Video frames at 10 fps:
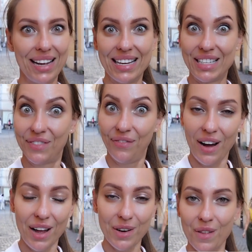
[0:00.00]
is
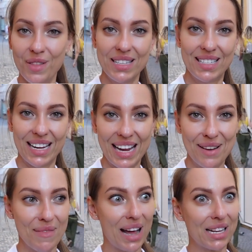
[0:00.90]
far not the
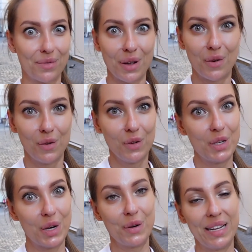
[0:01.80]
same as we all
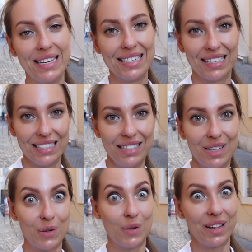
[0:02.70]
know in England
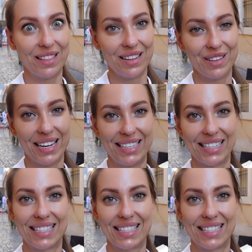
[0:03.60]
or in the United